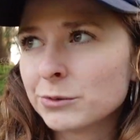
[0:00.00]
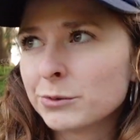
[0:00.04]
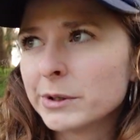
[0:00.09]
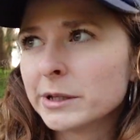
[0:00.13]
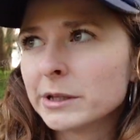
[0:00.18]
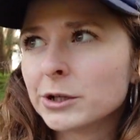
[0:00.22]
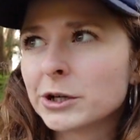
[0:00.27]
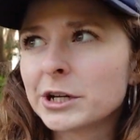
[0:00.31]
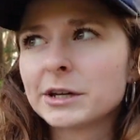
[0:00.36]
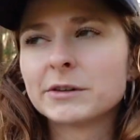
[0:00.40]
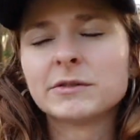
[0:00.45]
We
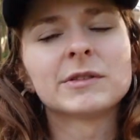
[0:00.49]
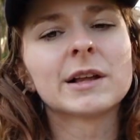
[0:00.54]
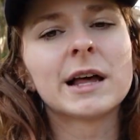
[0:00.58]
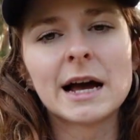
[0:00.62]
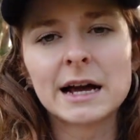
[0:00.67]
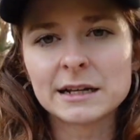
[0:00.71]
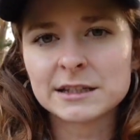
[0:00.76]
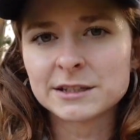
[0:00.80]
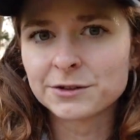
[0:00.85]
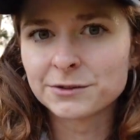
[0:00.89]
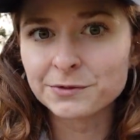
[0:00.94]
look at
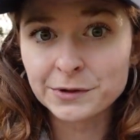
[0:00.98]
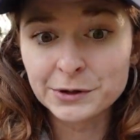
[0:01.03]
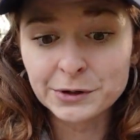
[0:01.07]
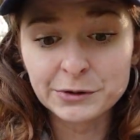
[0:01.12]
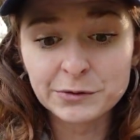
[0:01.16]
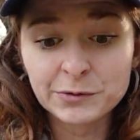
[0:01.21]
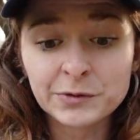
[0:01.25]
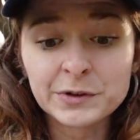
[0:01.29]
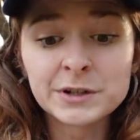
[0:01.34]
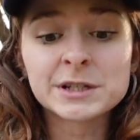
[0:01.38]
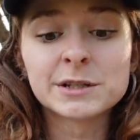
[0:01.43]
flags, they're
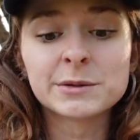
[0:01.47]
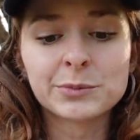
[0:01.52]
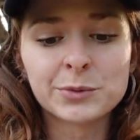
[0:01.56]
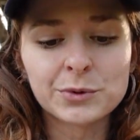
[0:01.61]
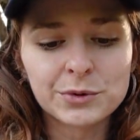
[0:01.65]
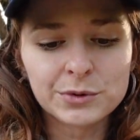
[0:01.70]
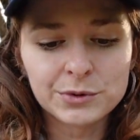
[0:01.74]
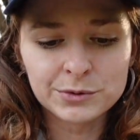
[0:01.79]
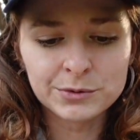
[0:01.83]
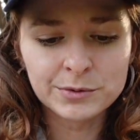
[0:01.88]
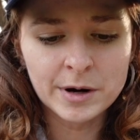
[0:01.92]
very
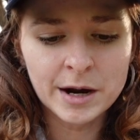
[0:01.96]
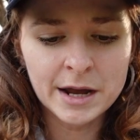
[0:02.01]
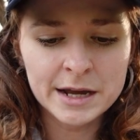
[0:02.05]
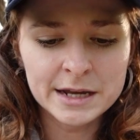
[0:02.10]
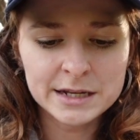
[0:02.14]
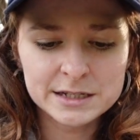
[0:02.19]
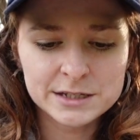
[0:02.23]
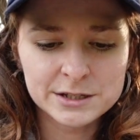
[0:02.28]
visible, right?